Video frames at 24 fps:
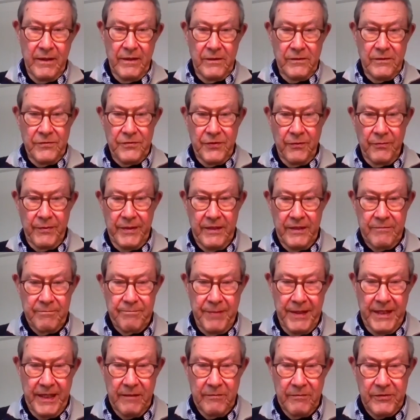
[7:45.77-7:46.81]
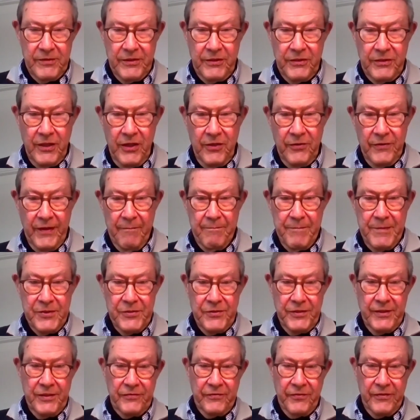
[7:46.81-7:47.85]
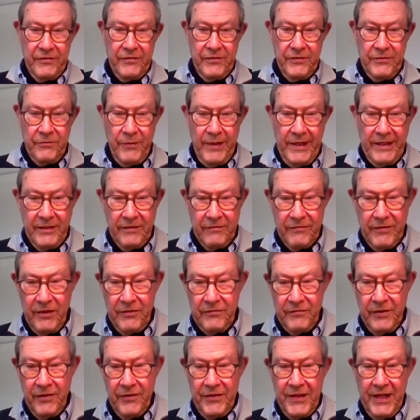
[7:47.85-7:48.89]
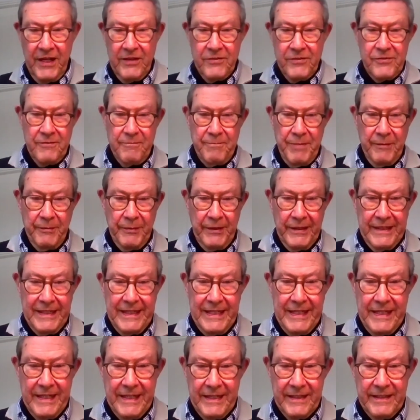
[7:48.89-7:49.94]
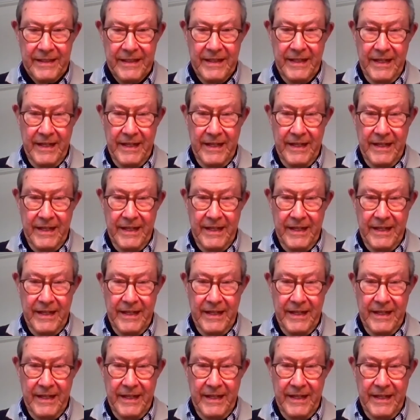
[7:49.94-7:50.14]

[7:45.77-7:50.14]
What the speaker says: So we had been able to grow that business at the rate of over 1,000 people a year,